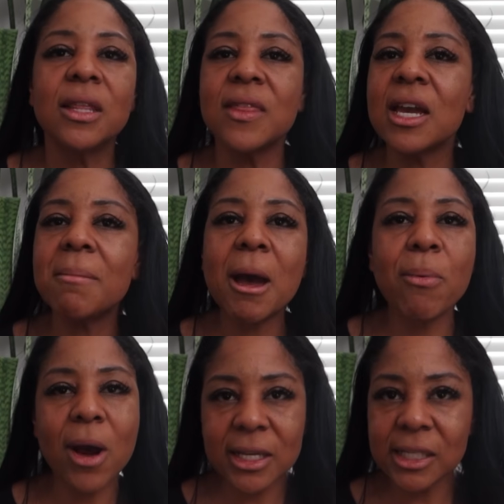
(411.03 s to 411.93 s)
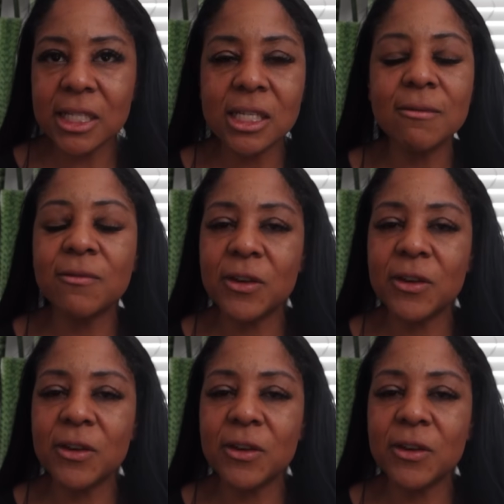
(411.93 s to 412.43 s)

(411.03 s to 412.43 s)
Think about processing